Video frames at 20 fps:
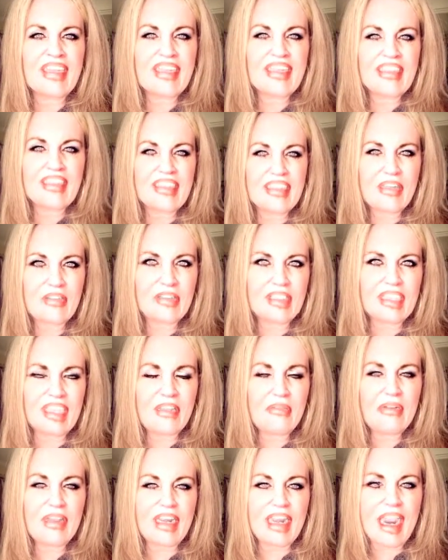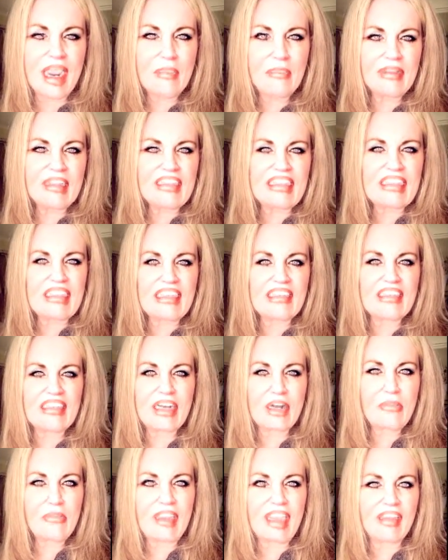So see what happens? You start
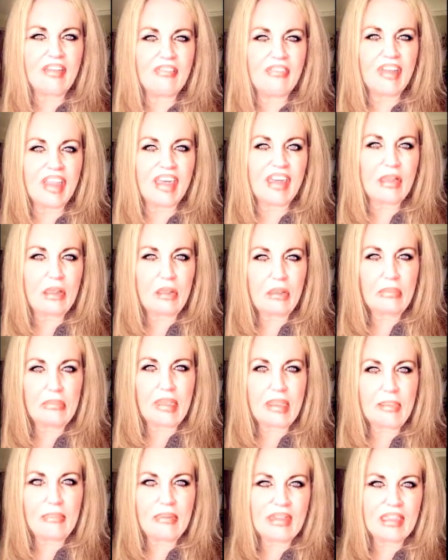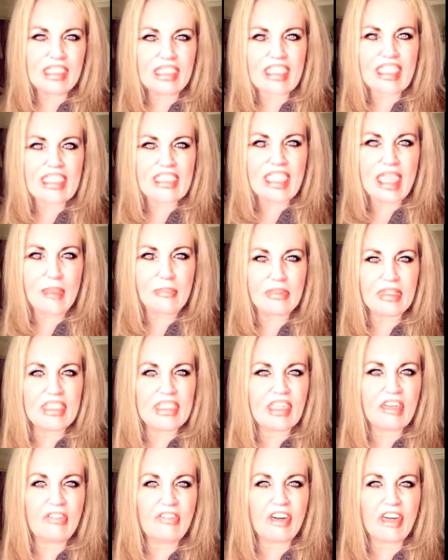making fun of old people and this happens
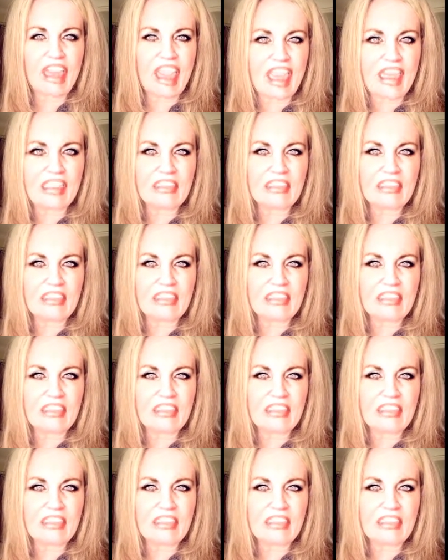overnight.